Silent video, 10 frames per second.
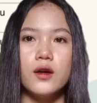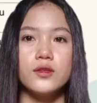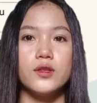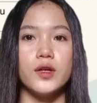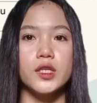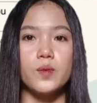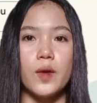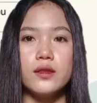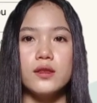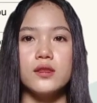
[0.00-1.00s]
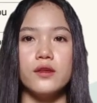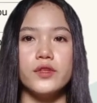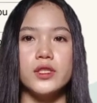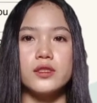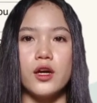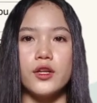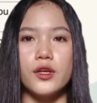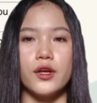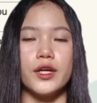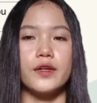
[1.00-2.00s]
The respondents of this
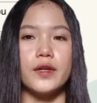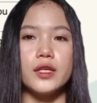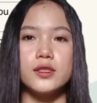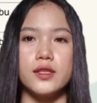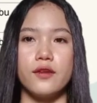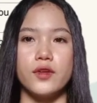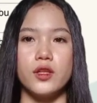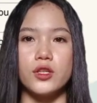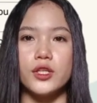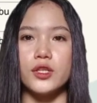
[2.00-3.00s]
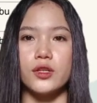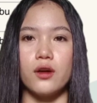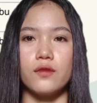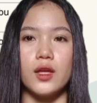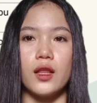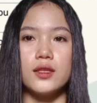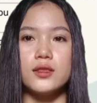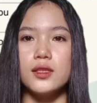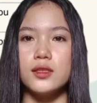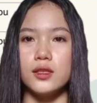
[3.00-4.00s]
study are grade 7 learner of
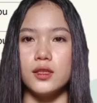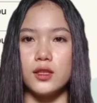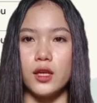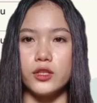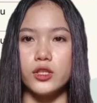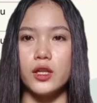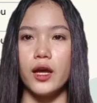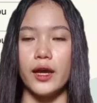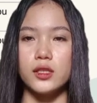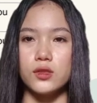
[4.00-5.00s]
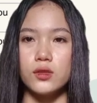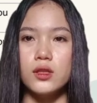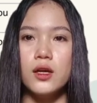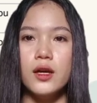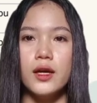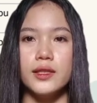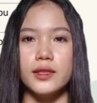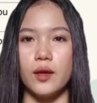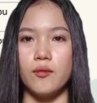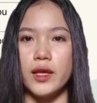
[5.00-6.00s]
Talisay City National High School,
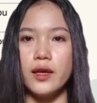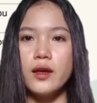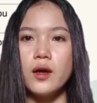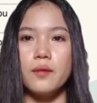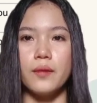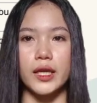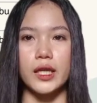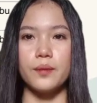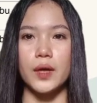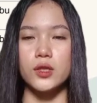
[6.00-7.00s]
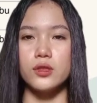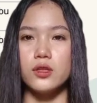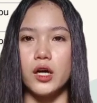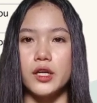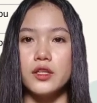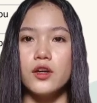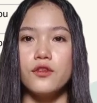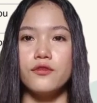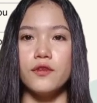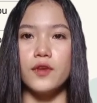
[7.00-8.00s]
namely Michael Pagodon,
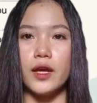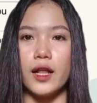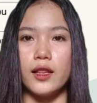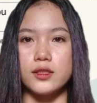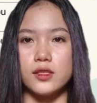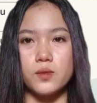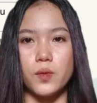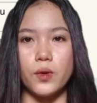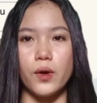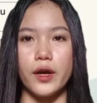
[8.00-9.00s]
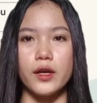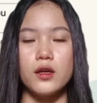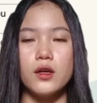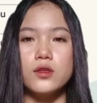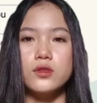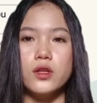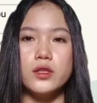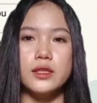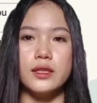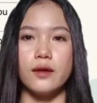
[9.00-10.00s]
Phoebe Alexis Pugoy,
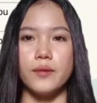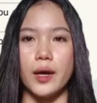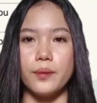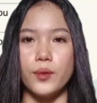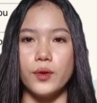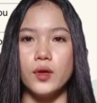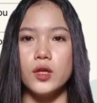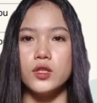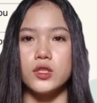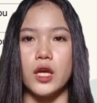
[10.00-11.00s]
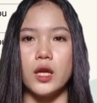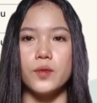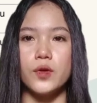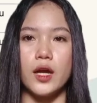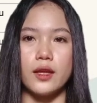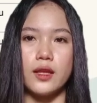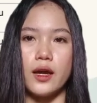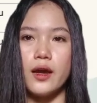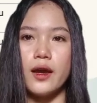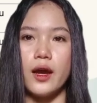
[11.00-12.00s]
Dulcin Abapo, Shane
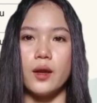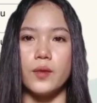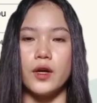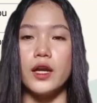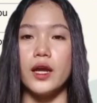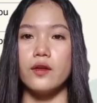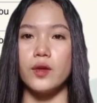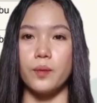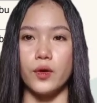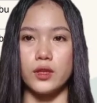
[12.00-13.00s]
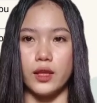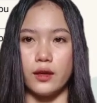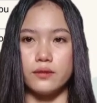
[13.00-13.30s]
Murata, and Marianne Ripote.